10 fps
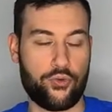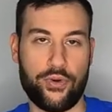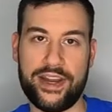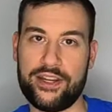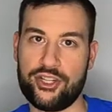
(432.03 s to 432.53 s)

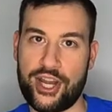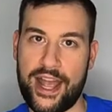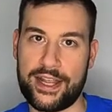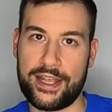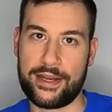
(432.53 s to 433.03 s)
rain
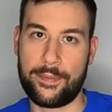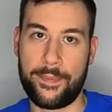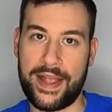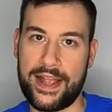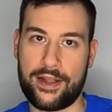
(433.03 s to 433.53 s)
jacket
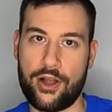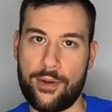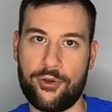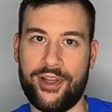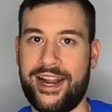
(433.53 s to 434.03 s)
and pant
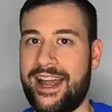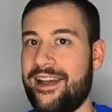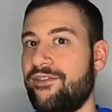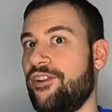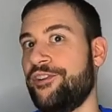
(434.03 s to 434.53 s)
combo that I
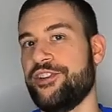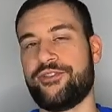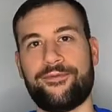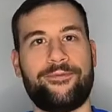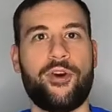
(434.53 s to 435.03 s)
have are
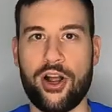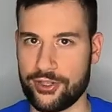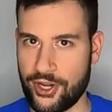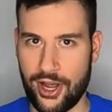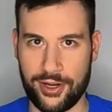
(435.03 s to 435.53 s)
just
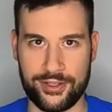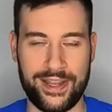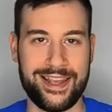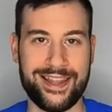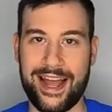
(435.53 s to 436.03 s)
frog
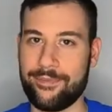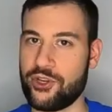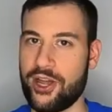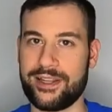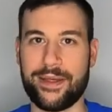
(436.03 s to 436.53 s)
togs, and I'm
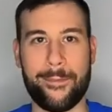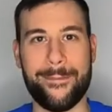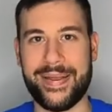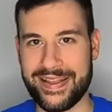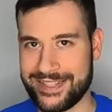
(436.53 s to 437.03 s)
talking the
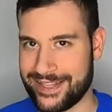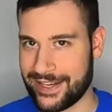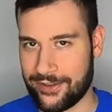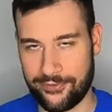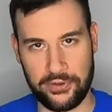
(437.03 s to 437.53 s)

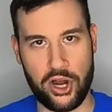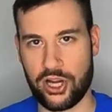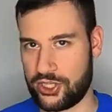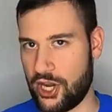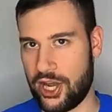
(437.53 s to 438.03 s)
basic
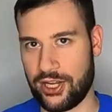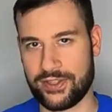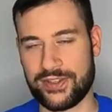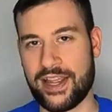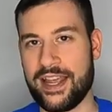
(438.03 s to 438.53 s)
frog
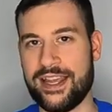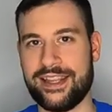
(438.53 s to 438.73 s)
togs.